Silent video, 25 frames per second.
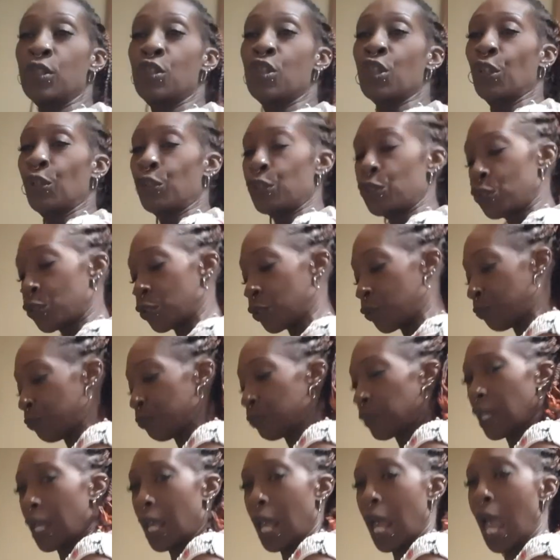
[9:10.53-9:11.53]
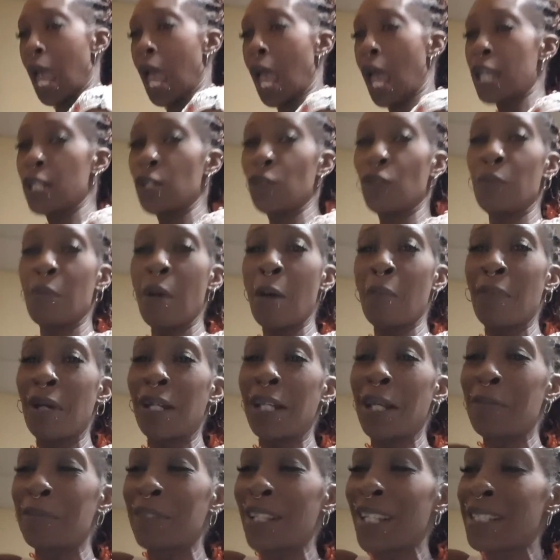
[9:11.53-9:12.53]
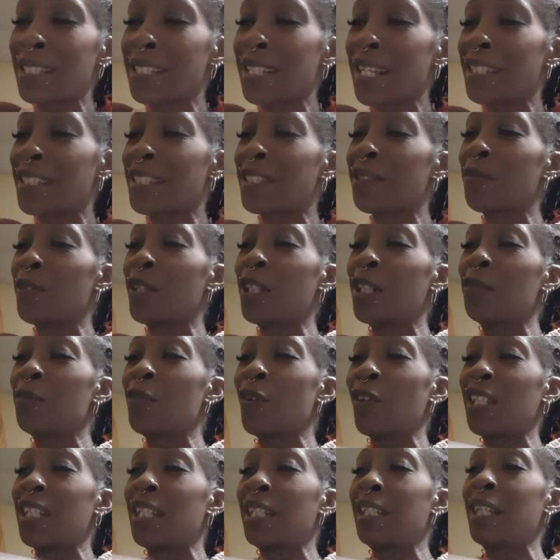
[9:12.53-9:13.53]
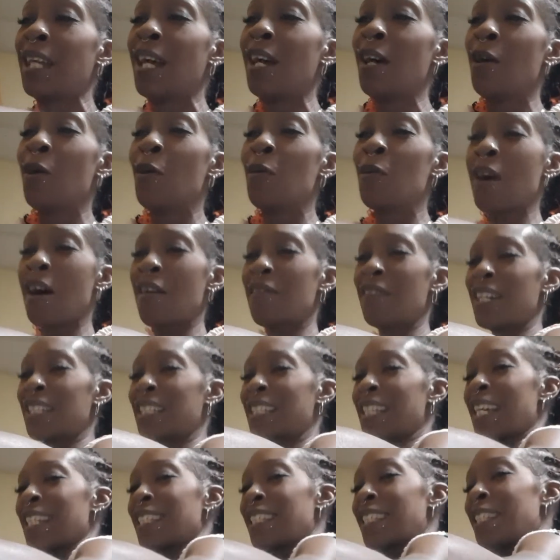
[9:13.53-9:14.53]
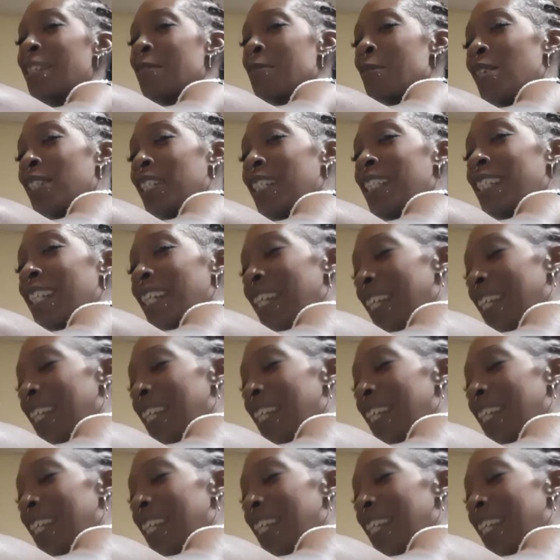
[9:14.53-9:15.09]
church. Hey, you remember them days, testimony morning. We have a testimony to